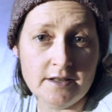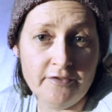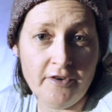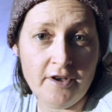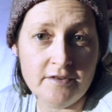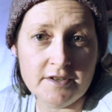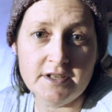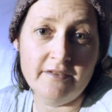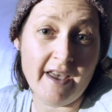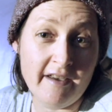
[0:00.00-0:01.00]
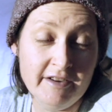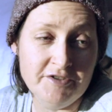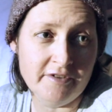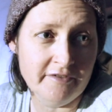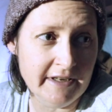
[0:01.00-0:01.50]
the furthest I've ever
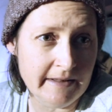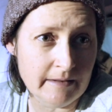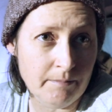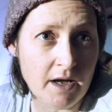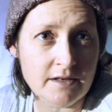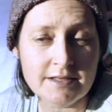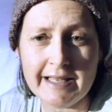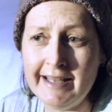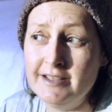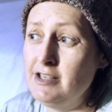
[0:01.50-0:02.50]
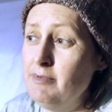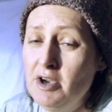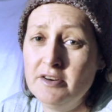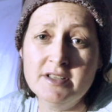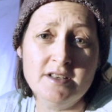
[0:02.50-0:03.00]
driven in the bus, and to be
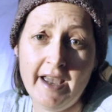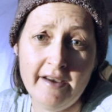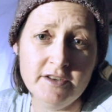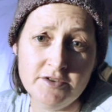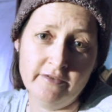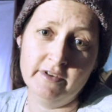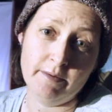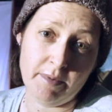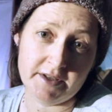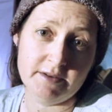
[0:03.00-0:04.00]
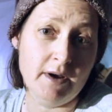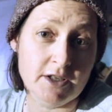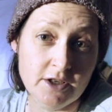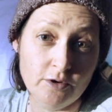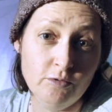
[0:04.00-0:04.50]
honest I haven't driven the bus
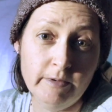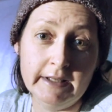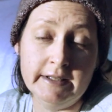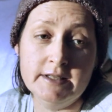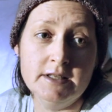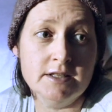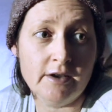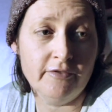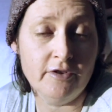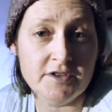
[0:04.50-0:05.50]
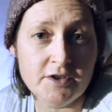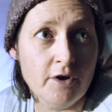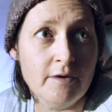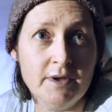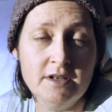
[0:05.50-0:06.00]
much at all really since I first
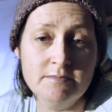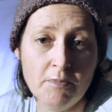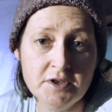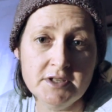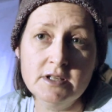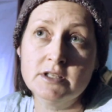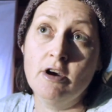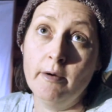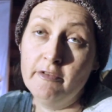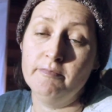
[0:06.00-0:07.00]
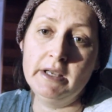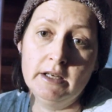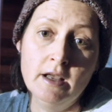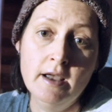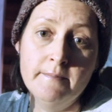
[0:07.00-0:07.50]
got it, because most of the time
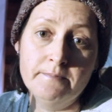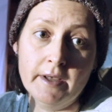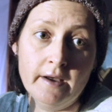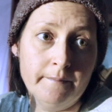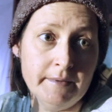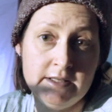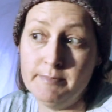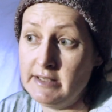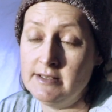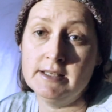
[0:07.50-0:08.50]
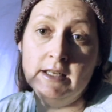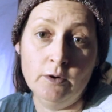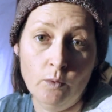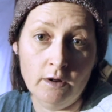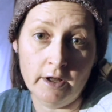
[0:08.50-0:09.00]
it's been
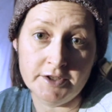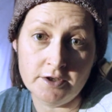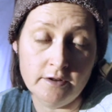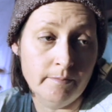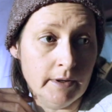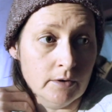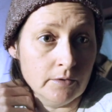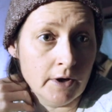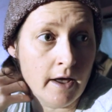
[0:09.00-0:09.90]
sitting while I do the build.